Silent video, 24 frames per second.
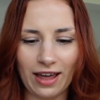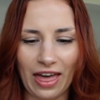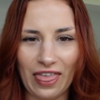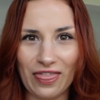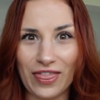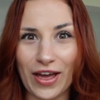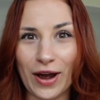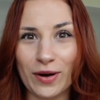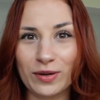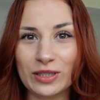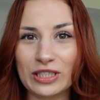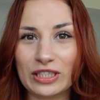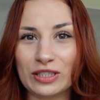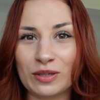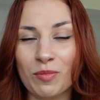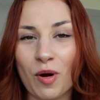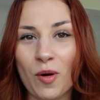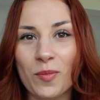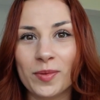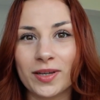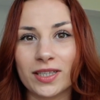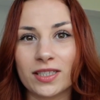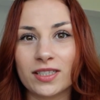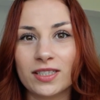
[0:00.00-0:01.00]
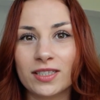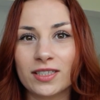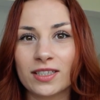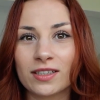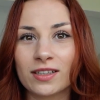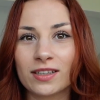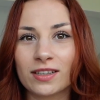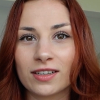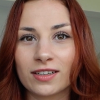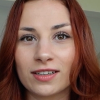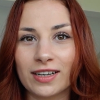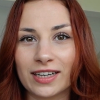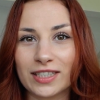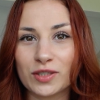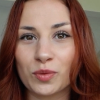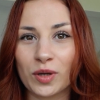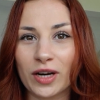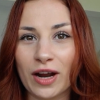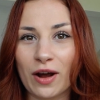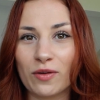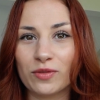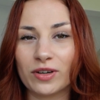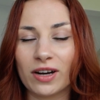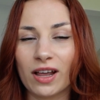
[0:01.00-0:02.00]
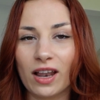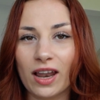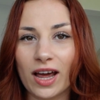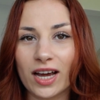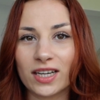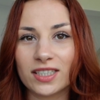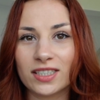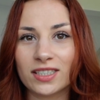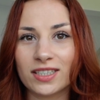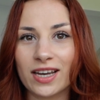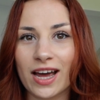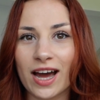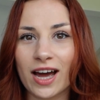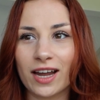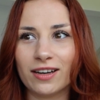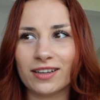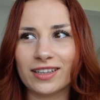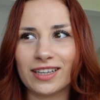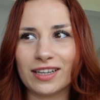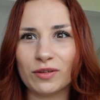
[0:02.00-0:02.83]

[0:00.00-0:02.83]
that was the moment. That's when I realized that